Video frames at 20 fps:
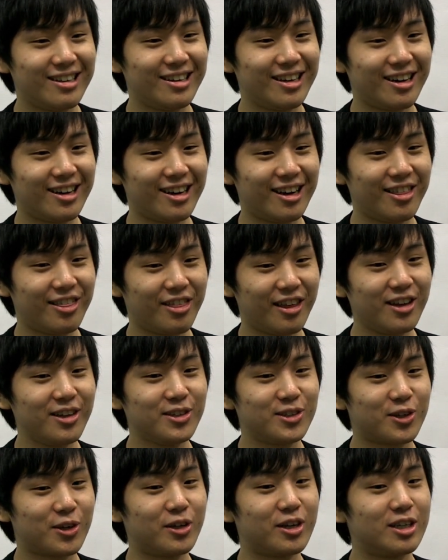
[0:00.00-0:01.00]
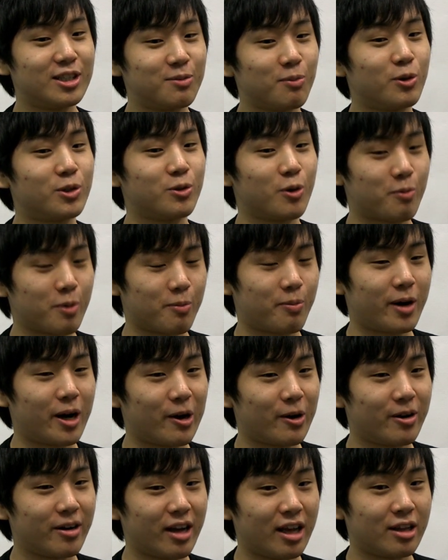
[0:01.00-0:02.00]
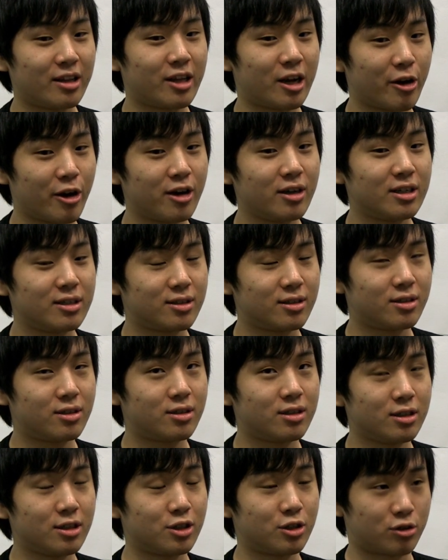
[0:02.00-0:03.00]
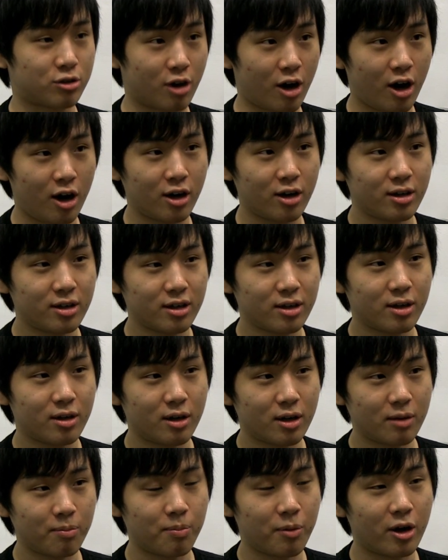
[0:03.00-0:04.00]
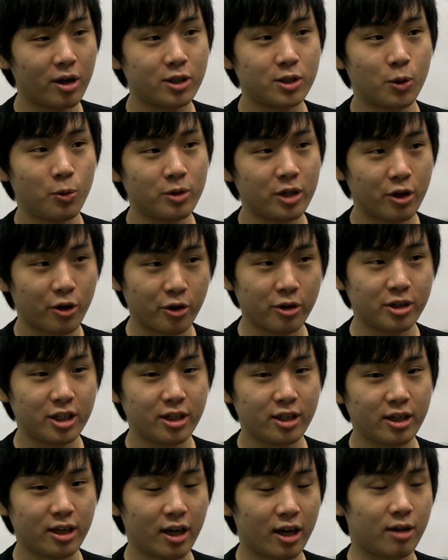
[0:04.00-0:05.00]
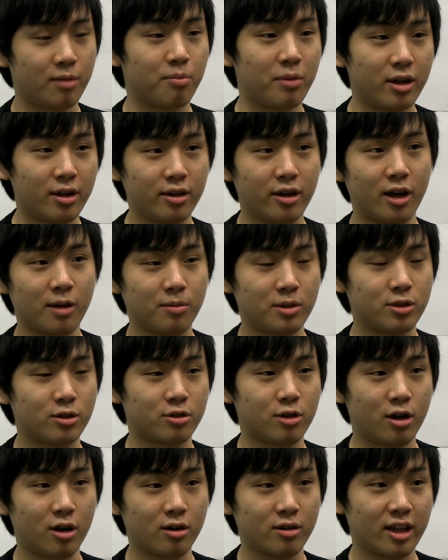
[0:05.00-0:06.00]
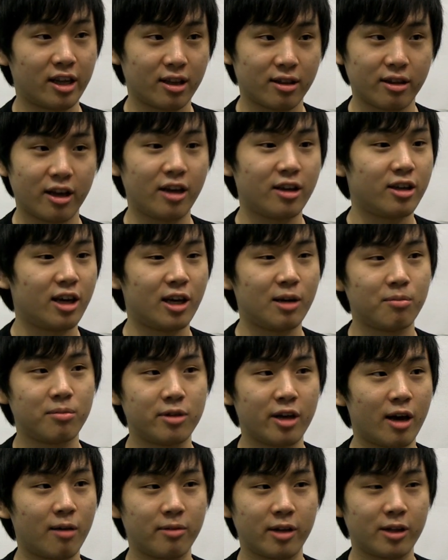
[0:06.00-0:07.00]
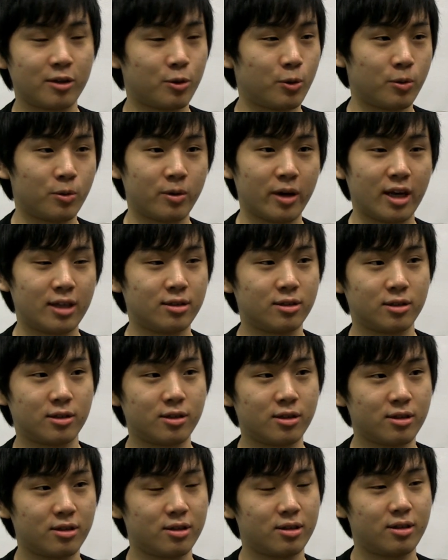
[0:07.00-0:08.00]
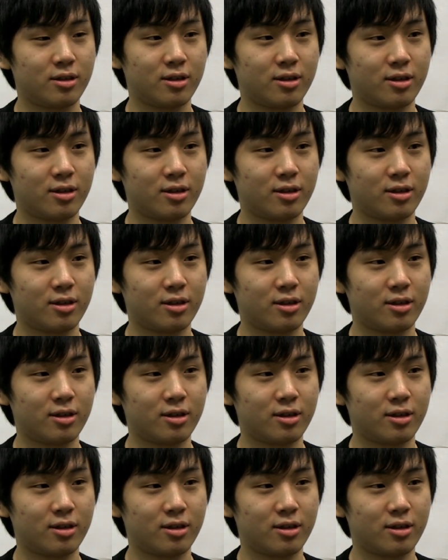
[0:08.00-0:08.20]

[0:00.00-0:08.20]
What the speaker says: Yeah, I think Zerg is most overpowered and Terran is still strong, but it's only early and mid game is strong. Like late game, they have like no answer.